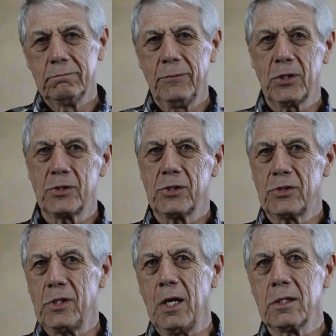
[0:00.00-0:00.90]
there's a
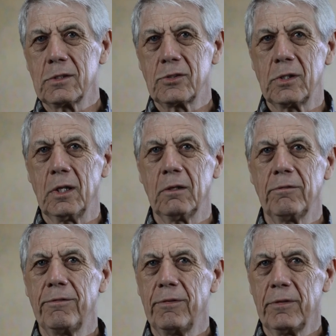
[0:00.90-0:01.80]
sense of
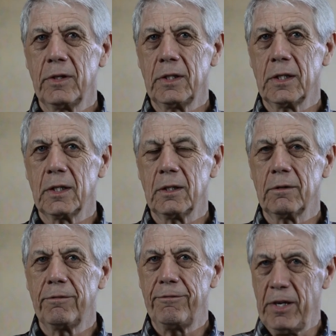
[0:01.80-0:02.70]

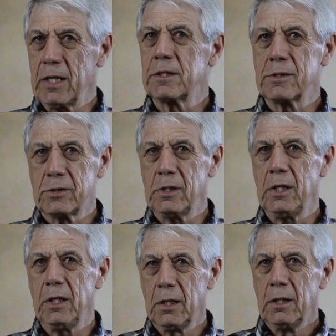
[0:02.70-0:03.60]
the fantasy.